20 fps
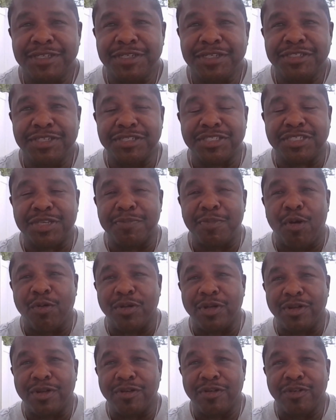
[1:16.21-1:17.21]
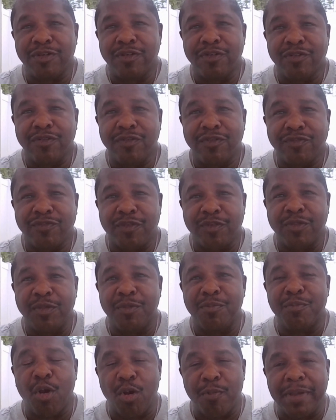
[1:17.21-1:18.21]
to Simona from the
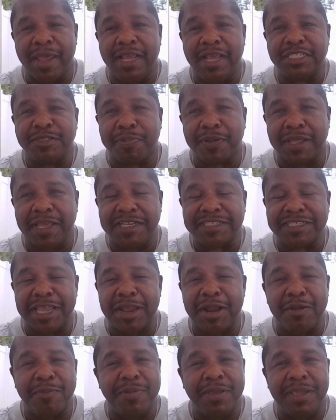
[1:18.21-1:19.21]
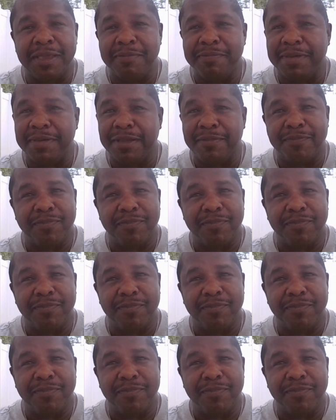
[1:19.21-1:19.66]
Mermaid's Place Airbnb.